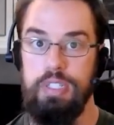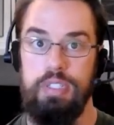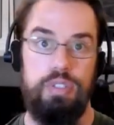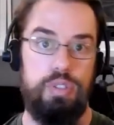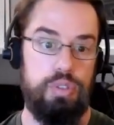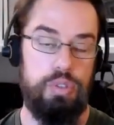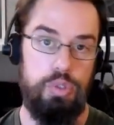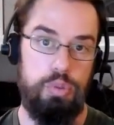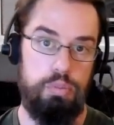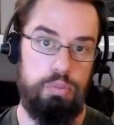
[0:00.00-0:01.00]

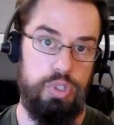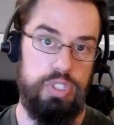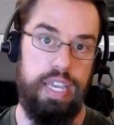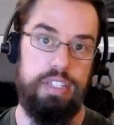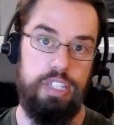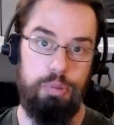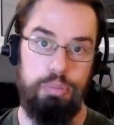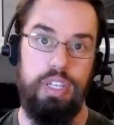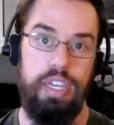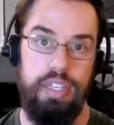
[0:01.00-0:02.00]
to protect and
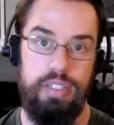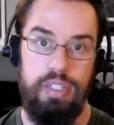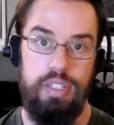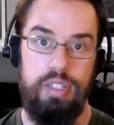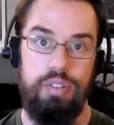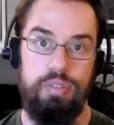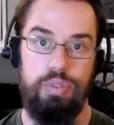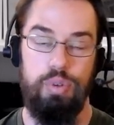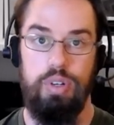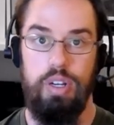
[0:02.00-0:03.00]
plan
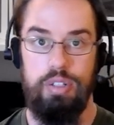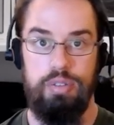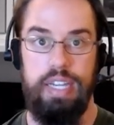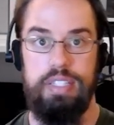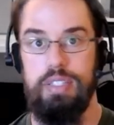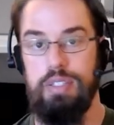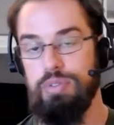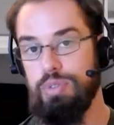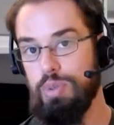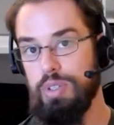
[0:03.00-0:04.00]
for a crisis,
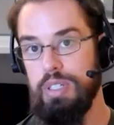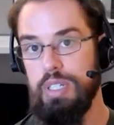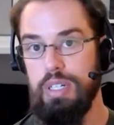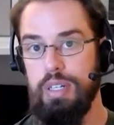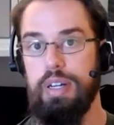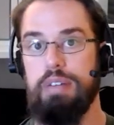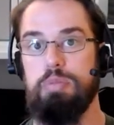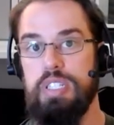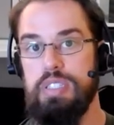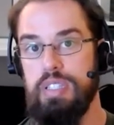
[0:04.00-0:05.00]
for
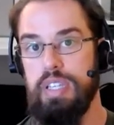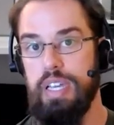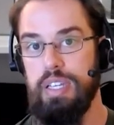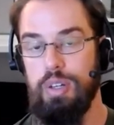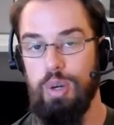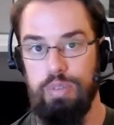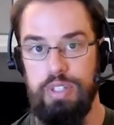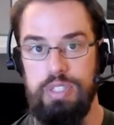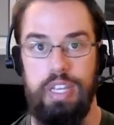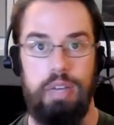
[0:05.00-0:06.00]
governments that
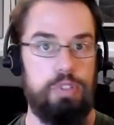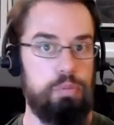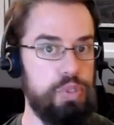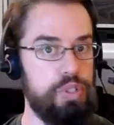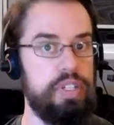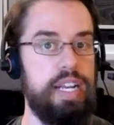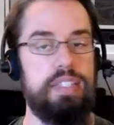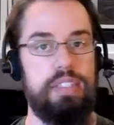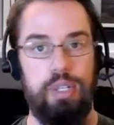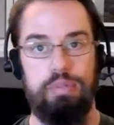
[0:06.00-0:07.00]
overstep, for bureaucrats
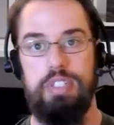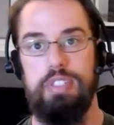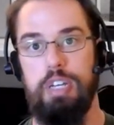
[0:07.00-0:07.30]
that overstep,